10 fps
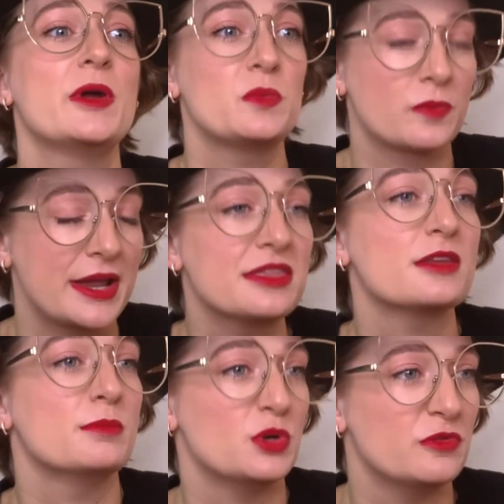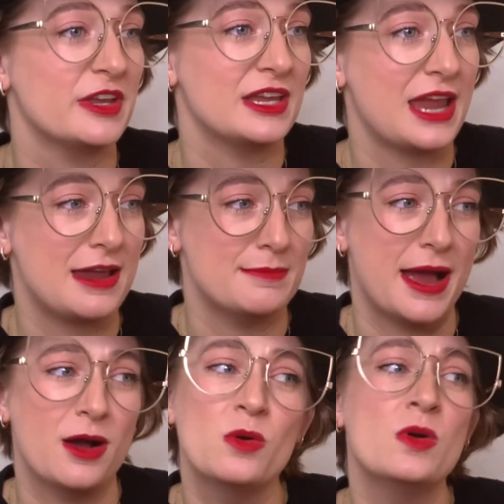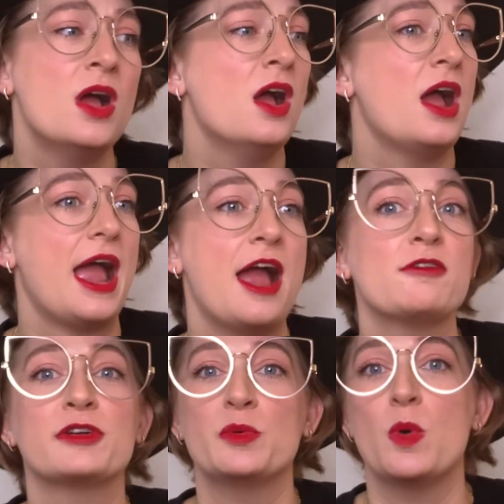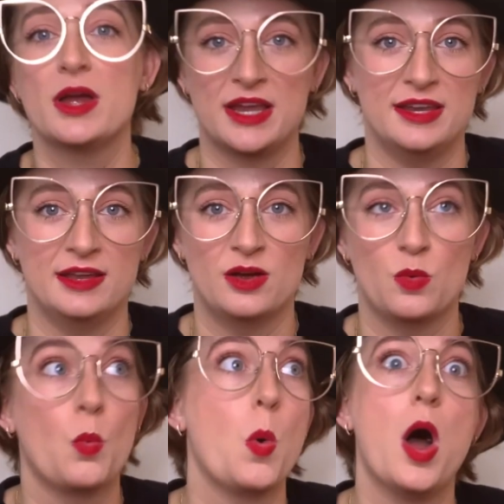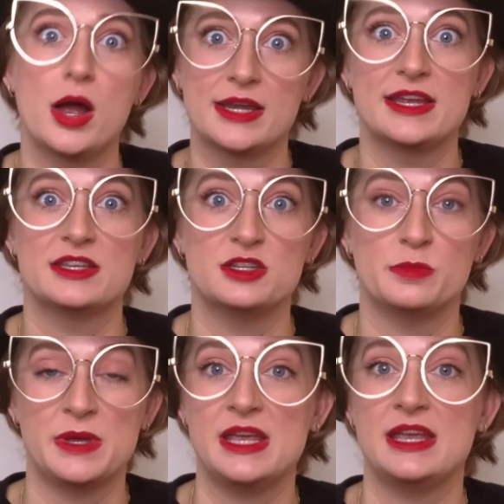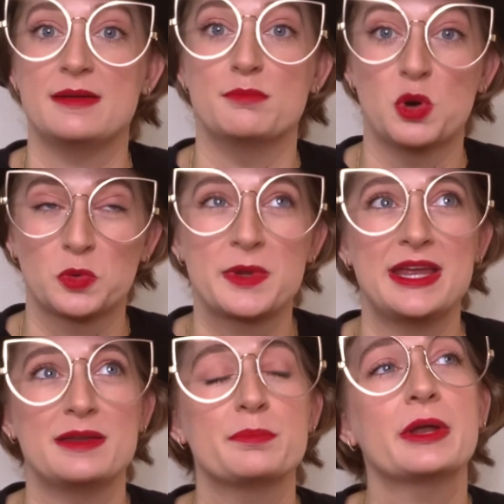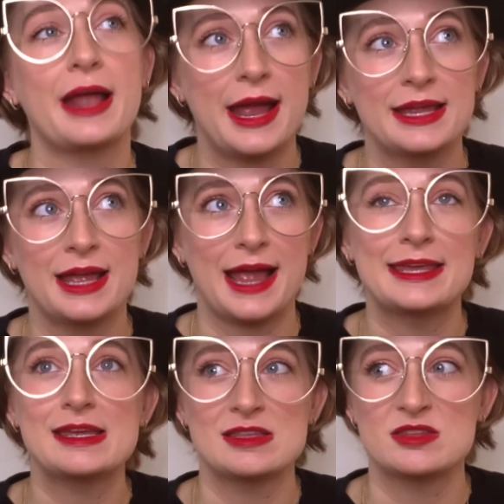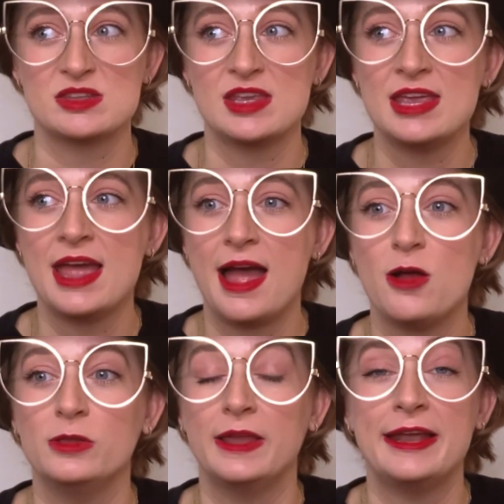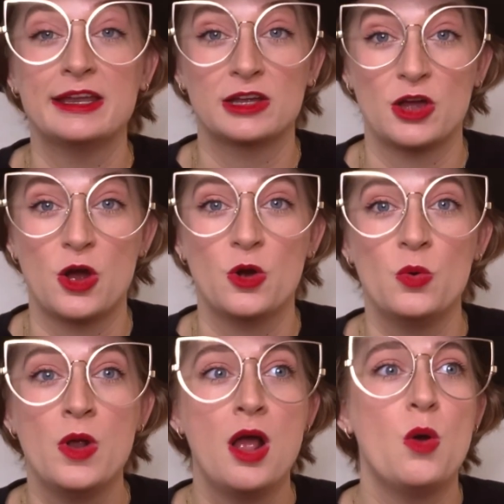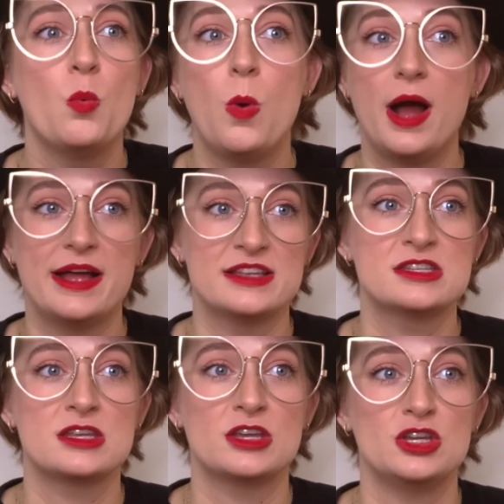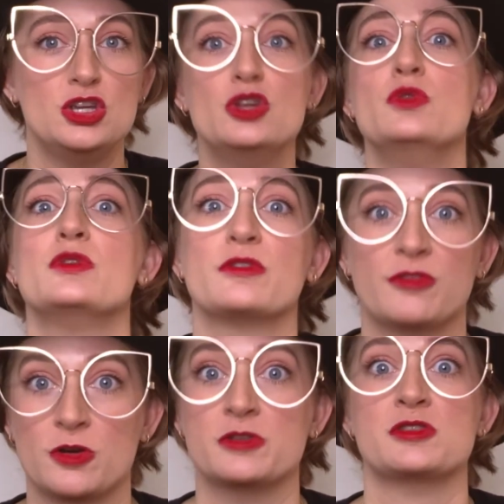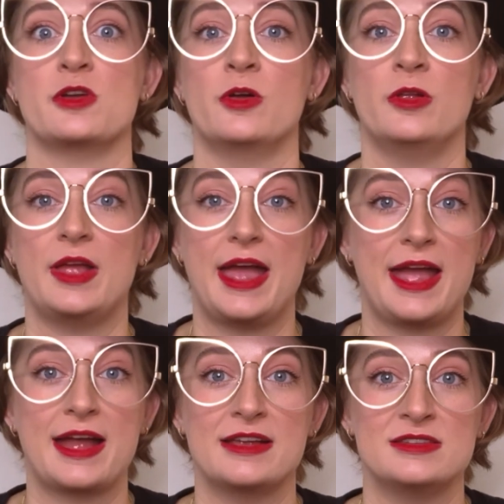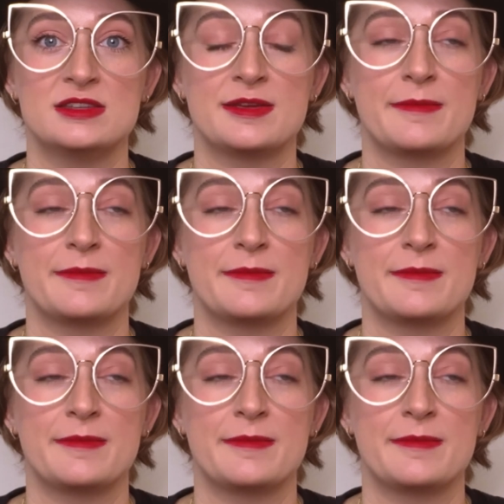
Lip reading: when Rent the movie came out, everyone wanted to be Maureen. But I can see how Let It Go was universal. And